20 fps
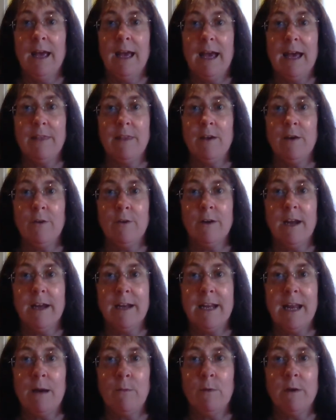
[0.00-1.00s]
at the
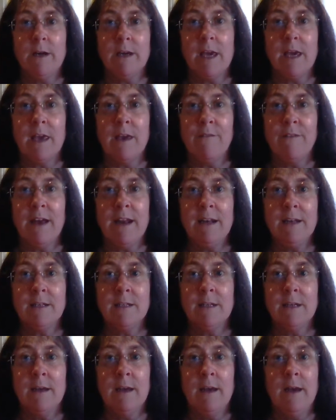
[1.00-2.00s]
online networking
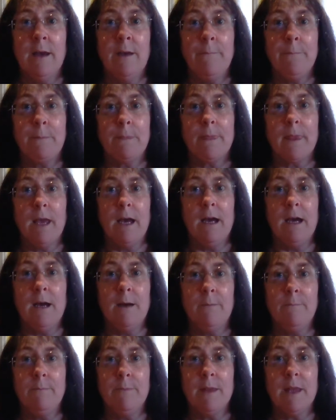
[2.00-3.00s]
event.
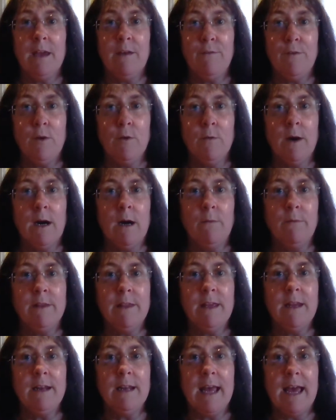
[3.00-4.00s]
If you are
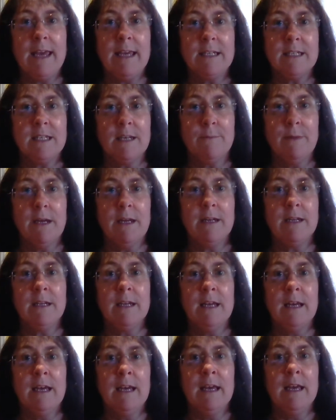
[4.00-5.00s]
within Hey Summit,
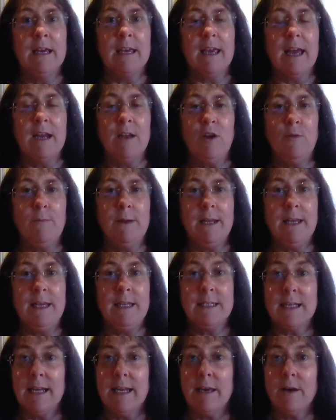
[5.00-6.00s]
can you
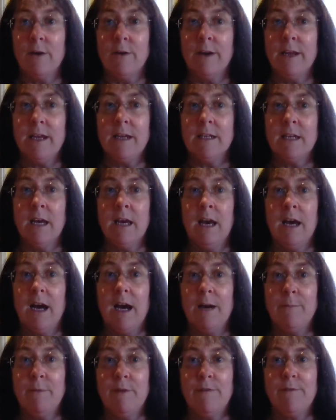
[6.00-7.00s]
please click on it?
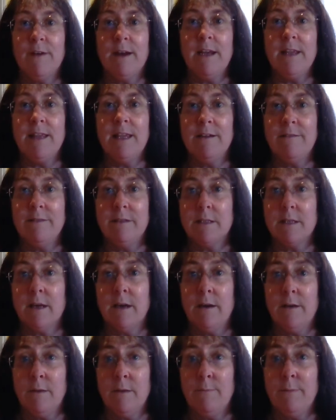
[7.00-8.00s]
I'm afraid there is
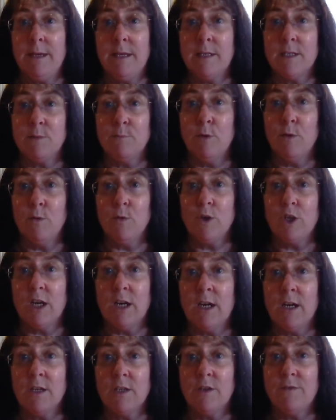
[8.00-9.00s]
going to be a small
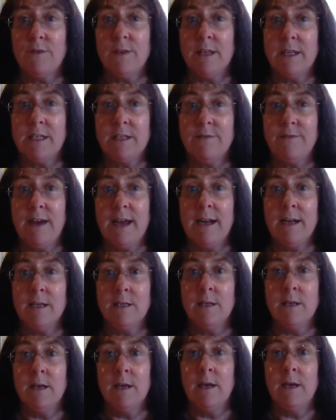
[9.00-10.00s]
charge for this
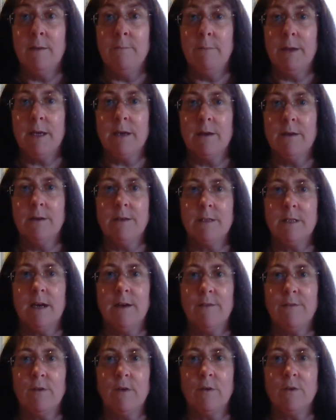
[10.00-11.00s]
event because
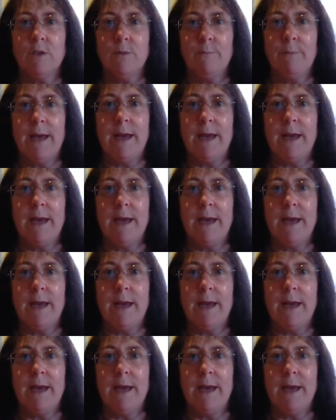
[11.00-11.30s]
I've got to